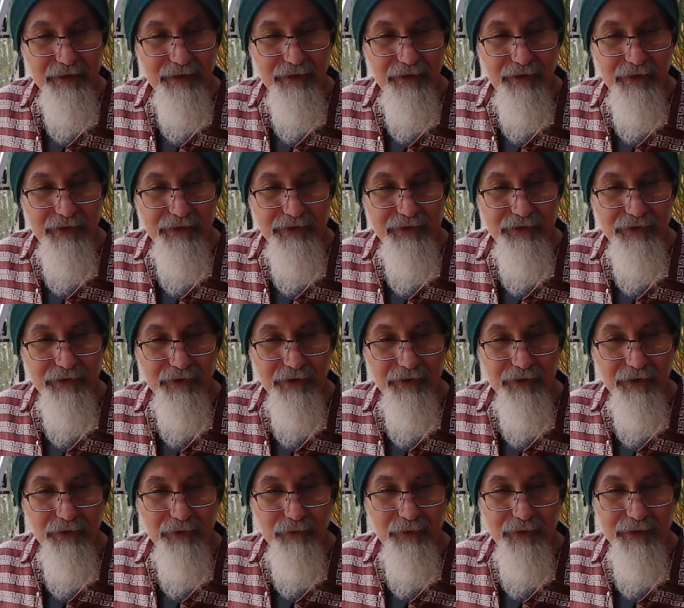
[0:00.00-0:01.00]
Oscar,
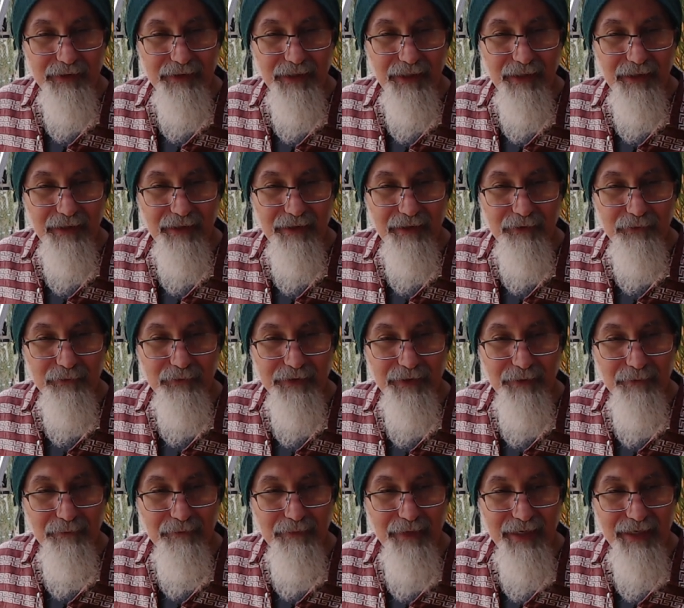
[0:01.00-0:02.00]
what the hell would a
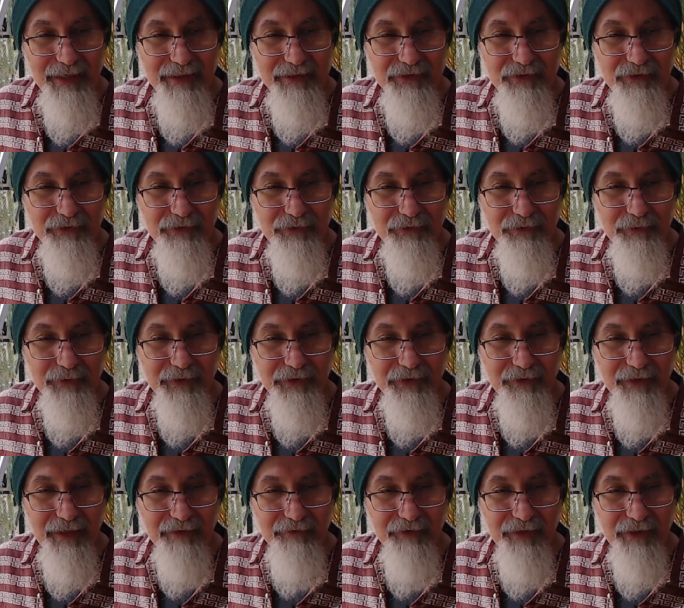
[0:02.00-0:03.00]
mass do when you
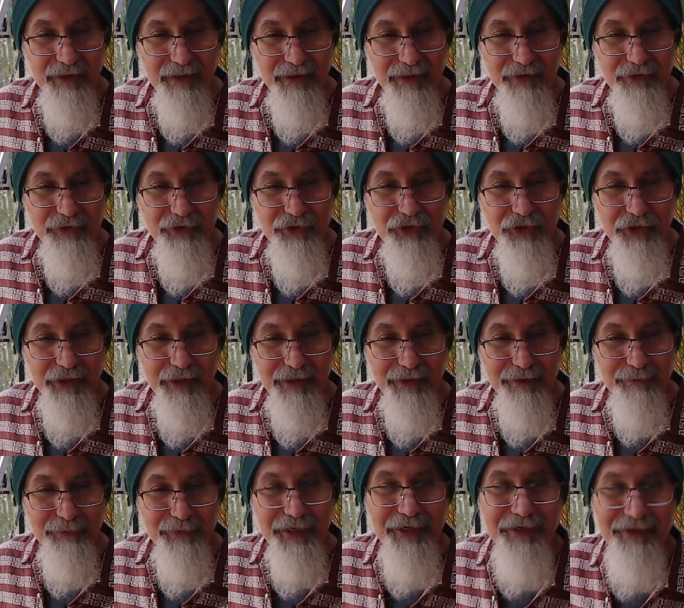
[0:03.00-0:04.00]
have a
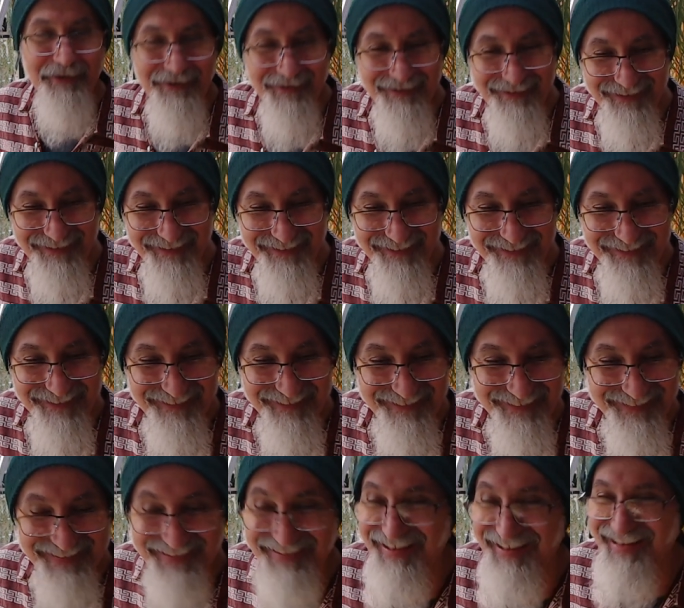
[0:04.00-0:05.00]
giant beard?
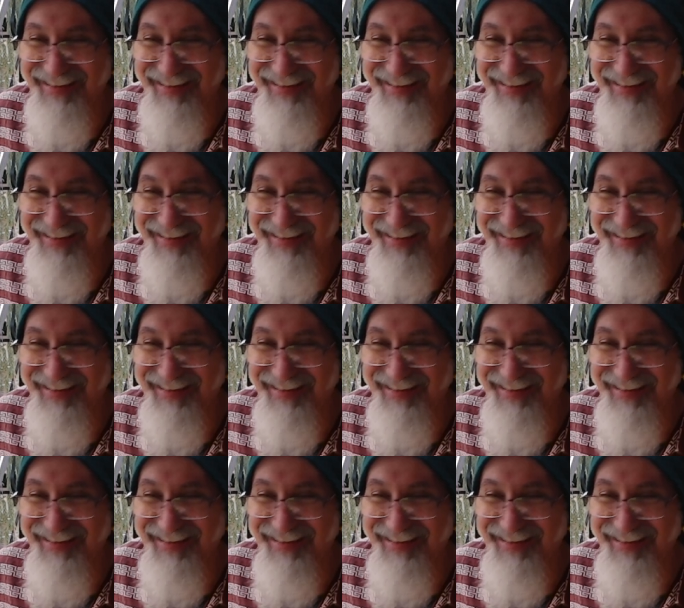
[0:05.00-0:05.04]
yeah,